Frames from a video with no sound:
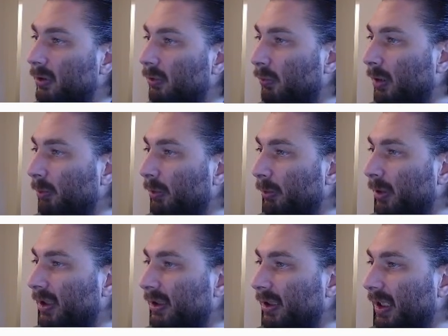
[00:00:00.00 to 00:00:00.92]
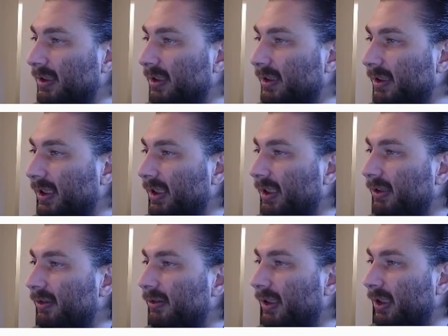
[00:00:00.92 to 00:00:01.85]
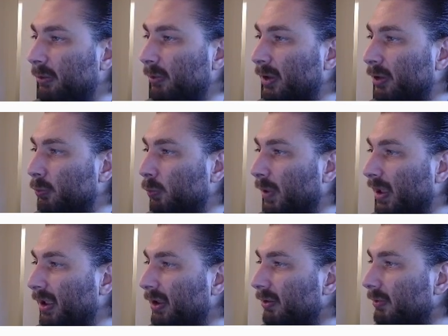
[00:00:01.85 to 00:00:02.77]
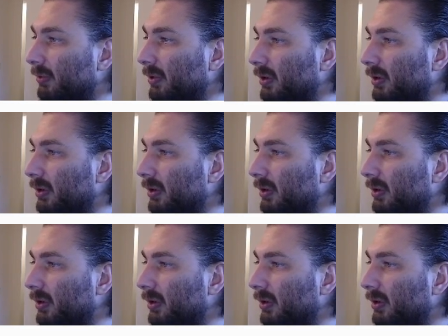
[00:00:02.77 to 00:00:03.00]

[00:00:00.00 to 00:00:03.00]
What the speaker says: what we want it to actually say, as well as where.